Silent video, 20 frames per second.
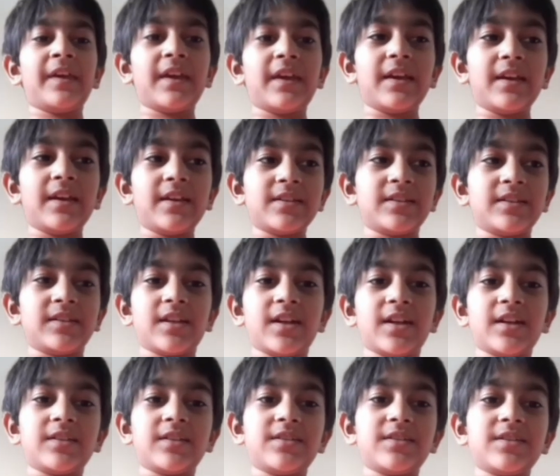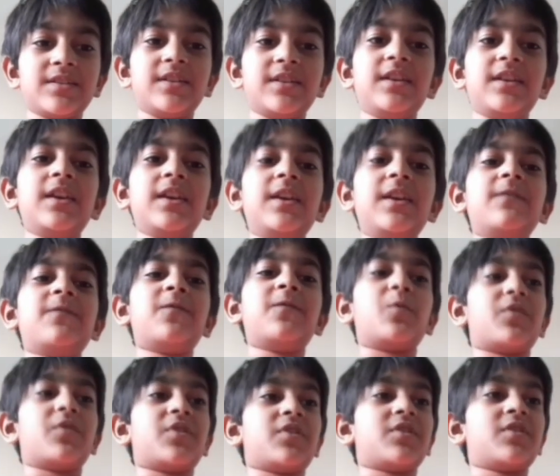is knight to
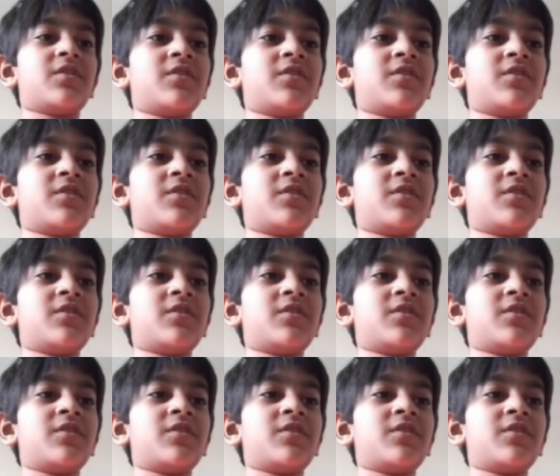e4.